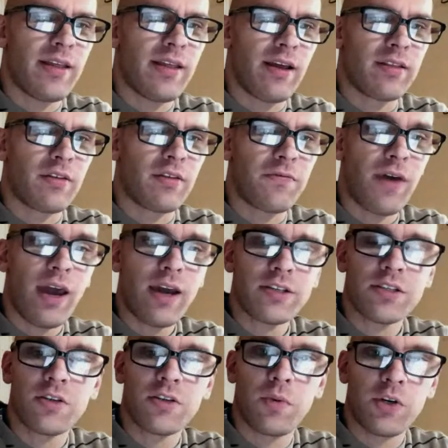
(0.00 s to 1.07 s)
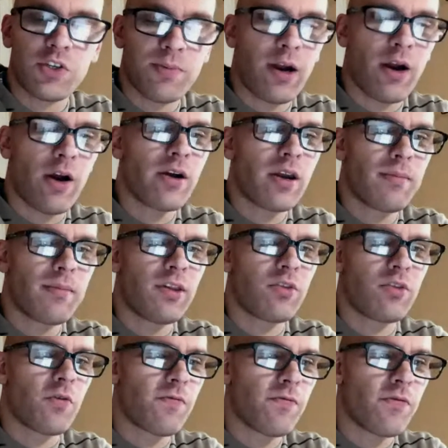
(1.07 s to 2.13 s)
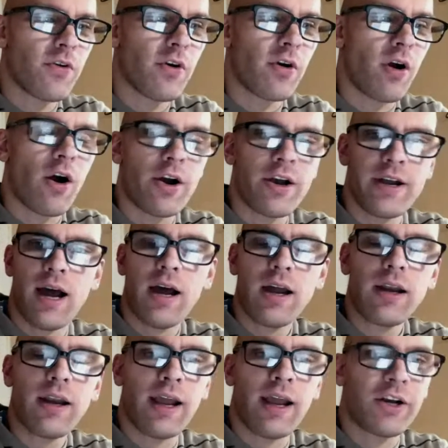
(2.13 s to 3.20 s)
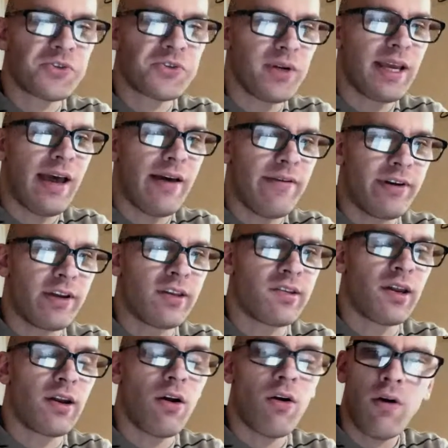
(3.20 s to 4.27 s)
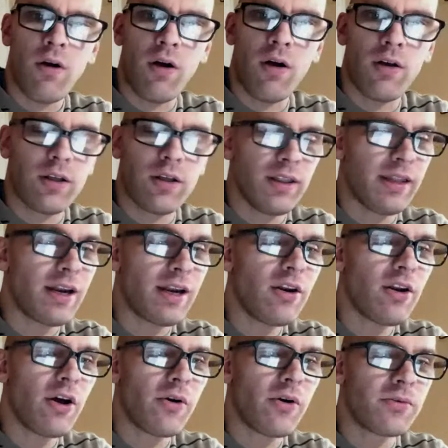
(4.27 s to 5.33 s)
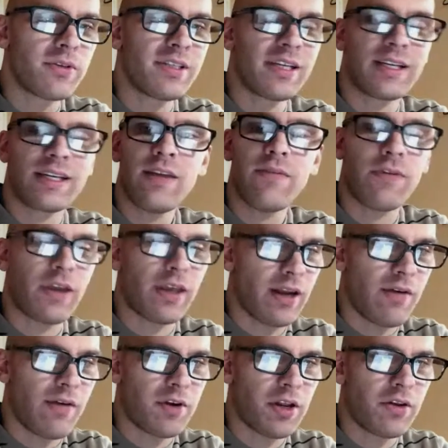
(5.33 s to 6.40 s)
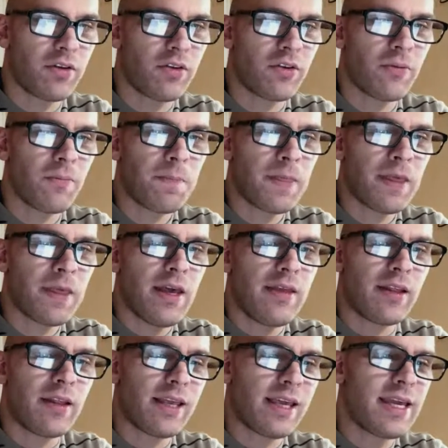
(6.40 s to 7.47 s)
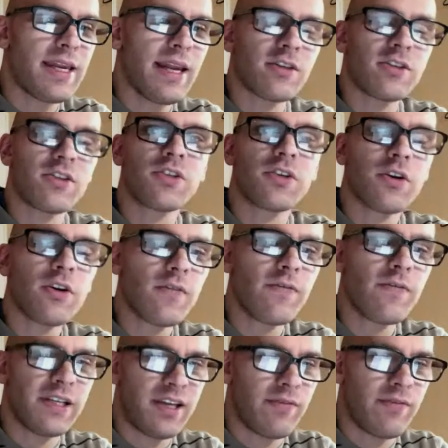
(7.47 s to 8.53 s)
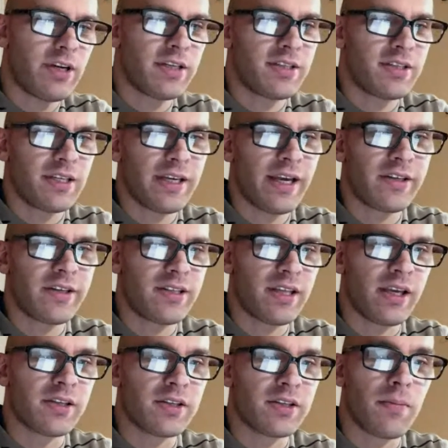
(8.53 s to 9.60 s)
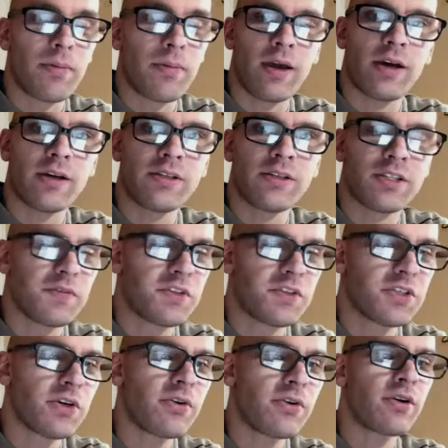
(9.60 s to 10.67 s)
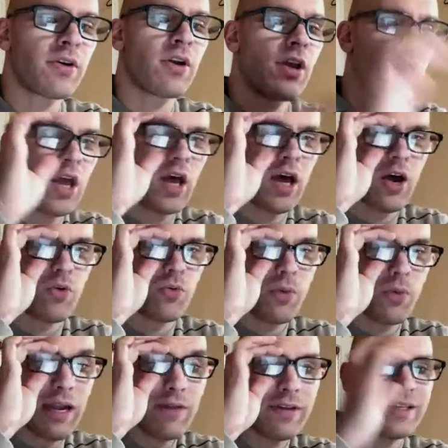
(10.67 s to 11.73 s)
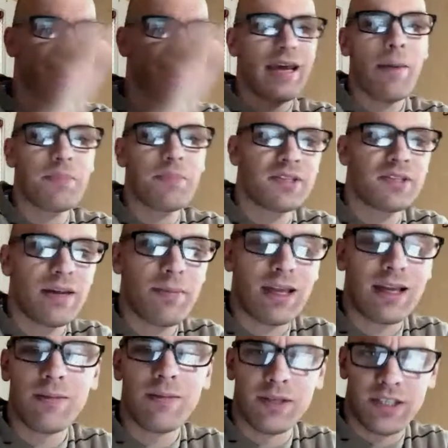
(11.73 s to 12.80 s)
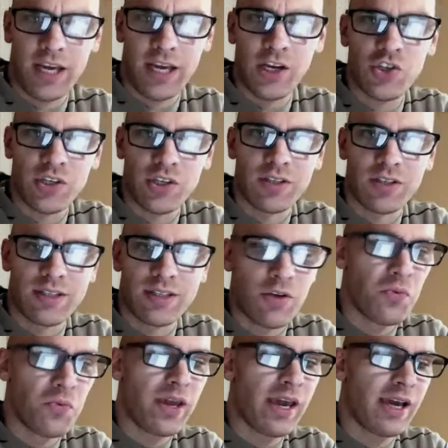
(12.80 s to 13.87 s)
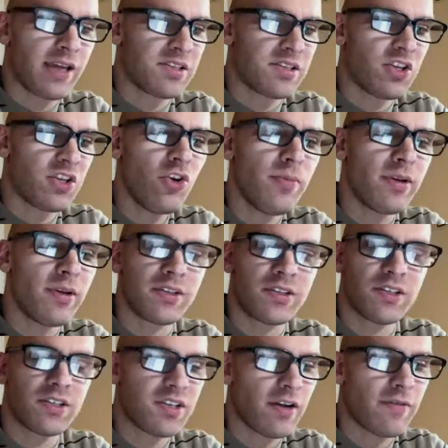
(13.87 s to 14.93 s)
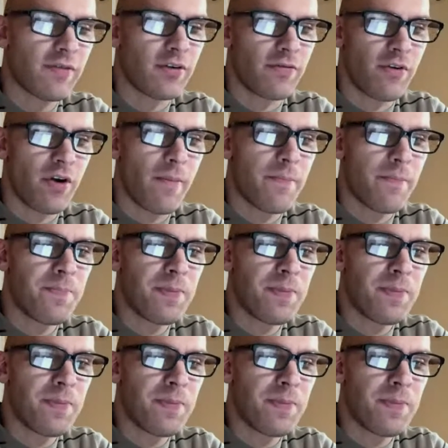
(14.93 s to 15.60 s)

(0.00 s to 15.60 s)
that the facts to which my arguments refer are not actually evidence at all, let alone significant evidence. That they cannot serve as evidence against theism because of certain relevant epistemic limitations that we as humans suffer from.